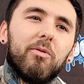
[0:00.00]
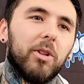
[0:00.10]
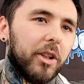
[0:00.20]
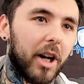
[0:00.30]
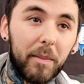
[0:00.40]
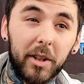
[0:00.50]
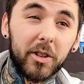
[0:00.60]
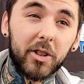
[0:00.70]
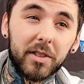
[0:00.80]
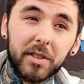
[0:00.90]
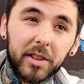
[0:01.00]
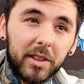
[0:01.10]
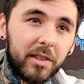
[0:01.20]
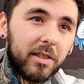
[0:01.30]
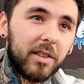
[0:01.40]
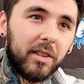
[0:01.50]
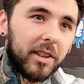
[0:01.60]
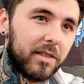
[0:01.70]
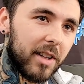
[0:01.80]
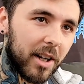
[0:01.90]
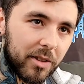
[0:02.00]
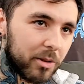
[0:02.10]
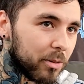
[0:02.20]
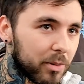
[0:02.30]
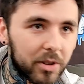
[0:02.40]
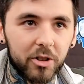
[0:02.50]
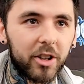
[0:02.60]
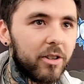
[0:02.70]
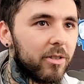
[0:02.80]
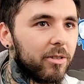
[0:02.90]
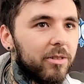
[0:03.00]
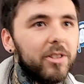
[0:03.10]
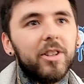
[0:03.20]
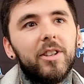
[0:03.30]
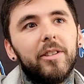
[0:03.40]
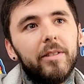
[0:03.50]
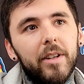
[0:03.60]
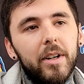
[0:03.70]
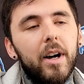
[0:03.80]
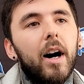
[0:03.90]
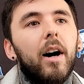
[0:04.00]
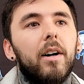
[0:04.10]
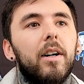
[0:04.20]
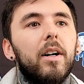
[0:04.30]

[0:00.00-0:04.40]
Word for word: really got me interested in like tattoos in general. You know. Oh, you uh,